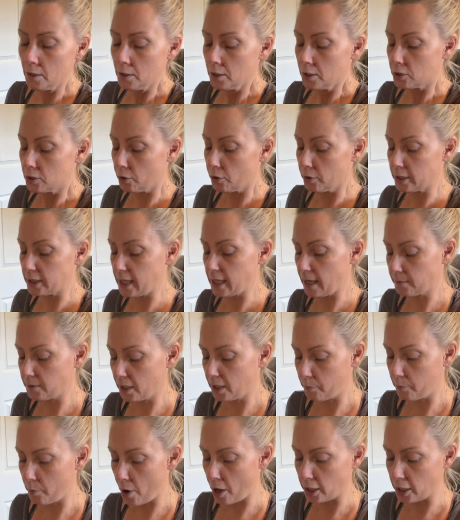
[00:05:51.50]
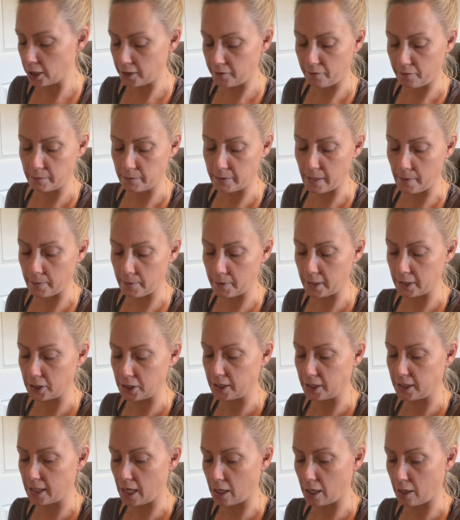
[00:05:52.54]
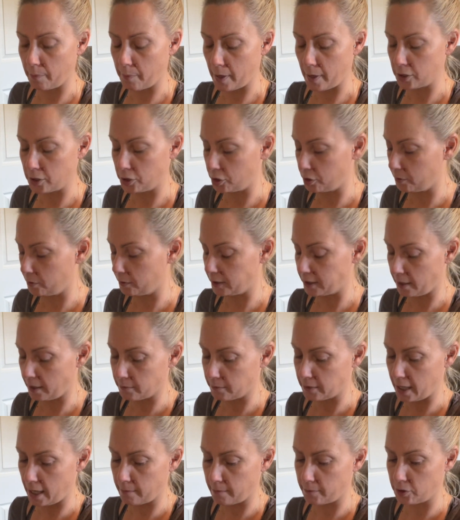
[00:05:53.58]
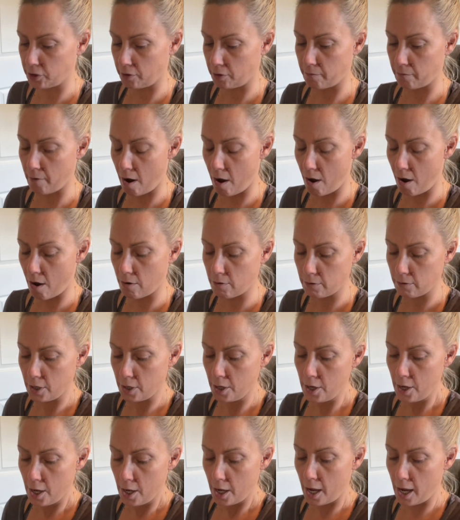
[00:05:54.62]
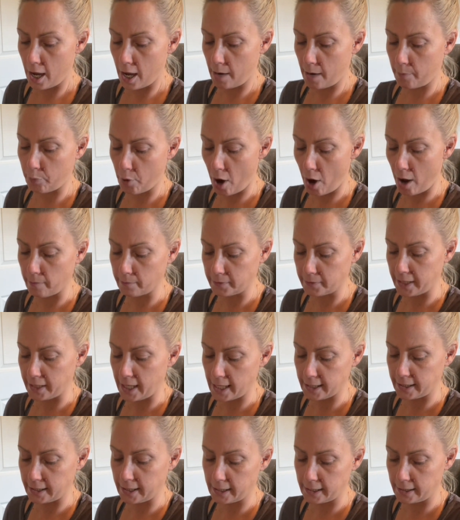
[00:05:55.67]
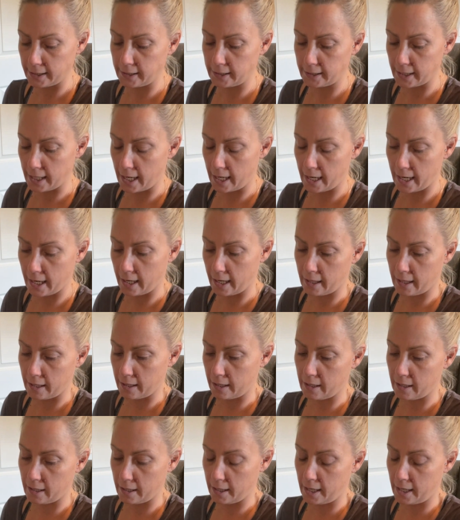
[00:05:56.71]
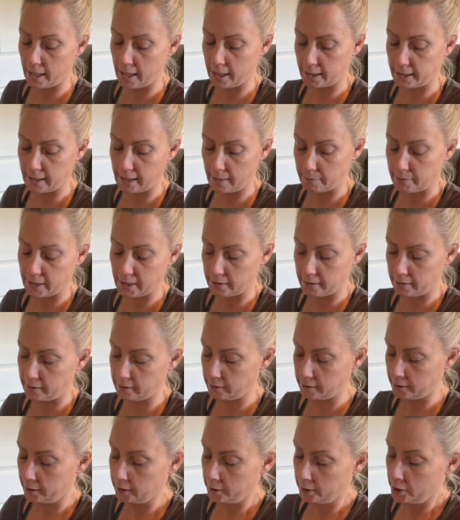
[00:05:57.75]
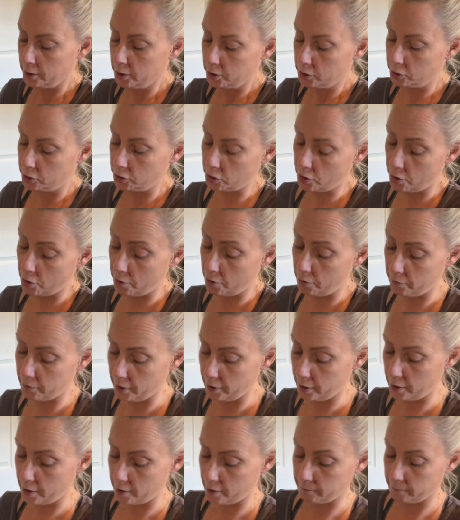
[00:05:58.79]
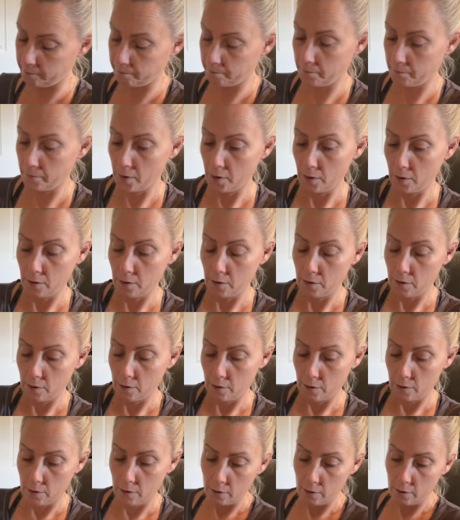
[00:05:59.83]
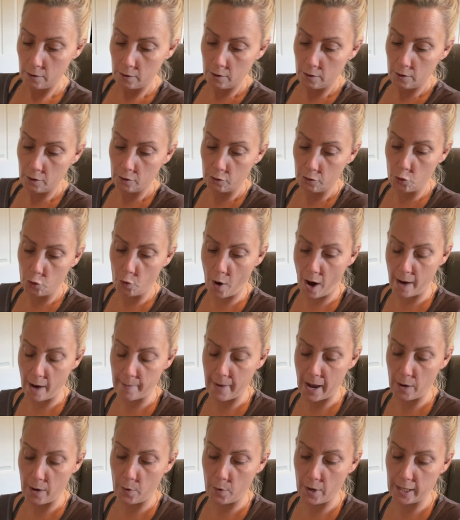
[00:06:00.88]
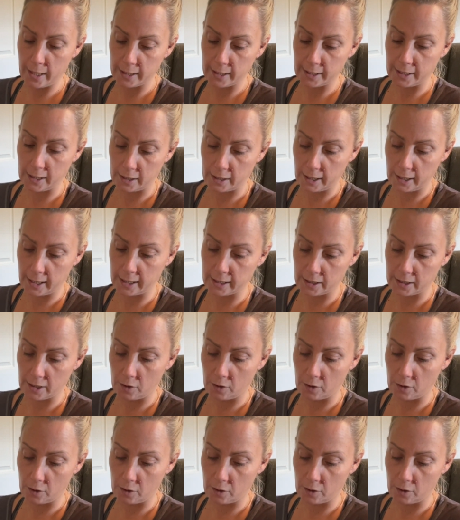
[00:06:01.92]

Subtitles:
Don't accept an apology from someone that just sucker punched you and sometimes you're wrong. Problems, lessons, and acceptance. So, you know, you are my witness, declares the